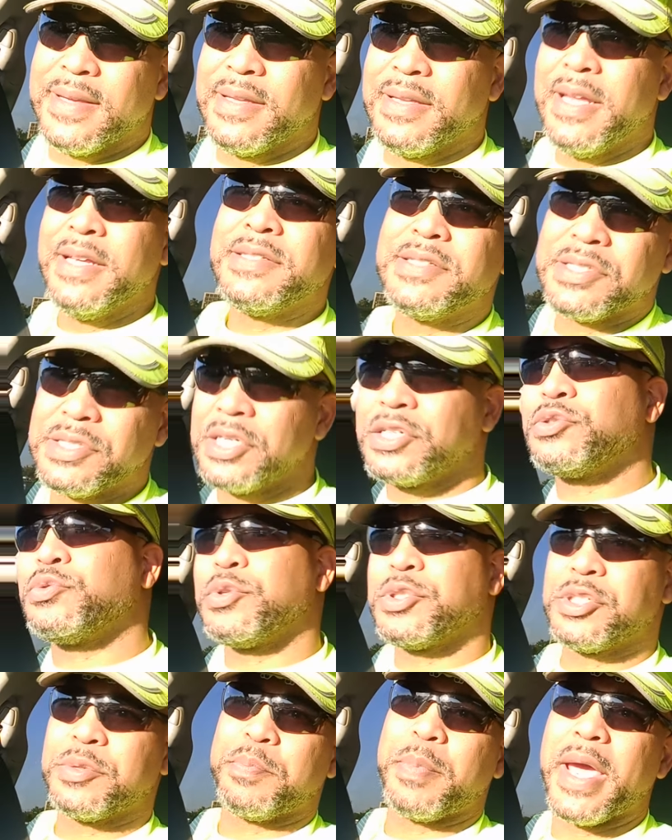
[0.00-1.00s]
This is just
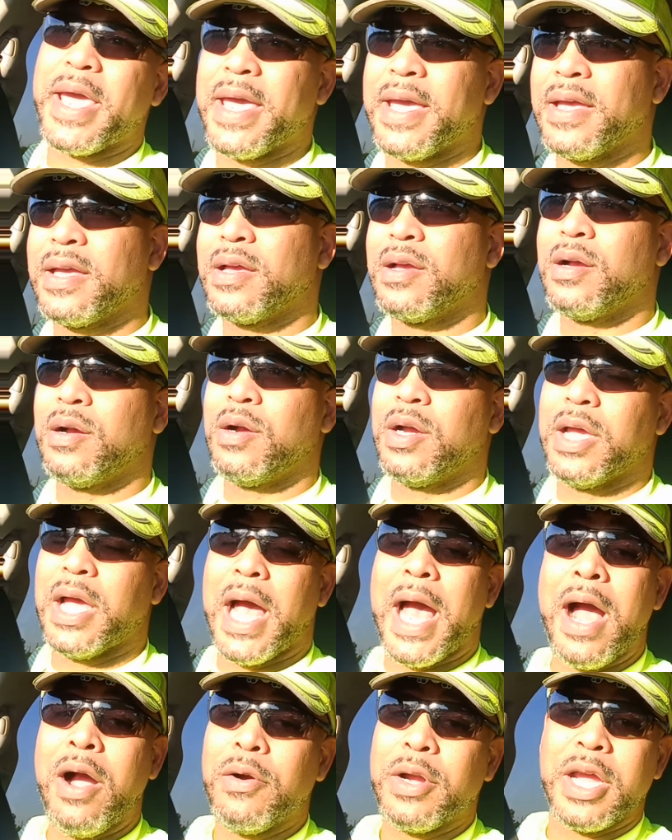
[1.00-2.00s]
respect.
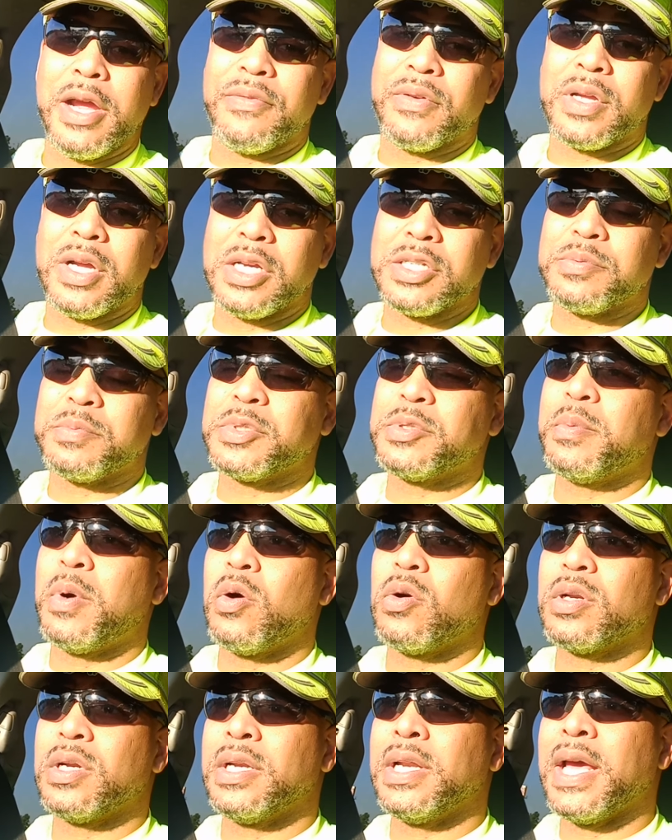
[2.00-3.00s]
I don't care if the customer's
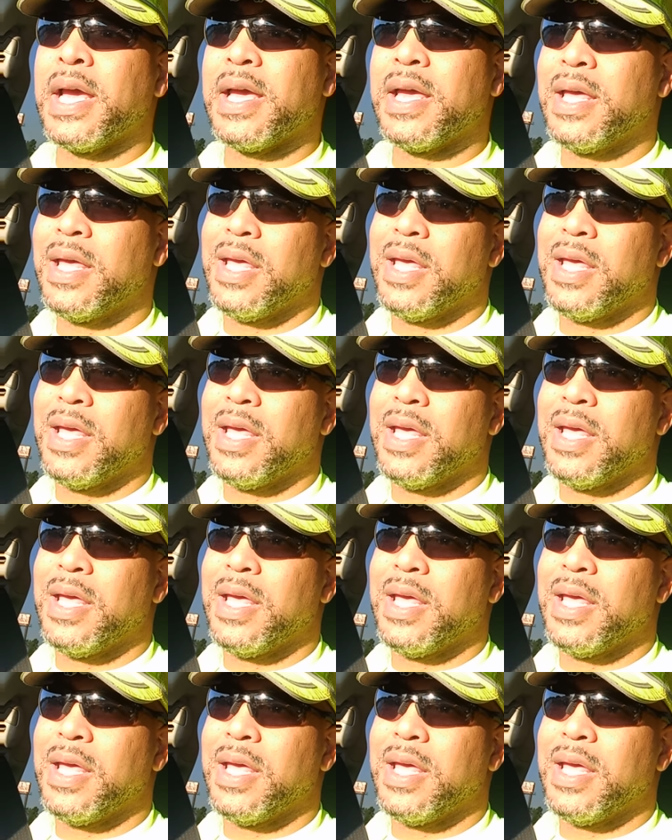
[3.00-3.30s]
smoking or not.